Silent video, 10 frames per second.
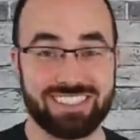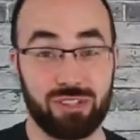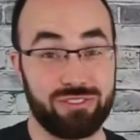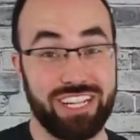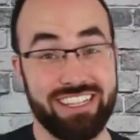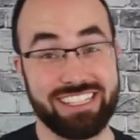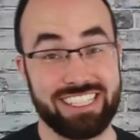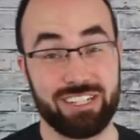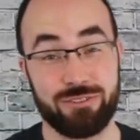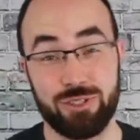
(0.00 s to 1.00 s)
So I've done
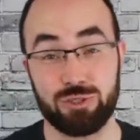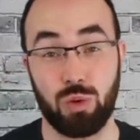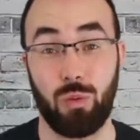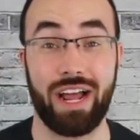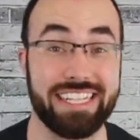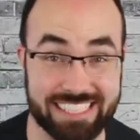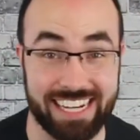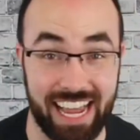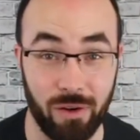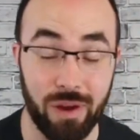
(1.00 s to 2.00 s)
this interview twice
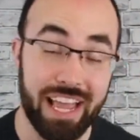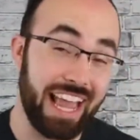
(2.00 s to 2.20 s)
now,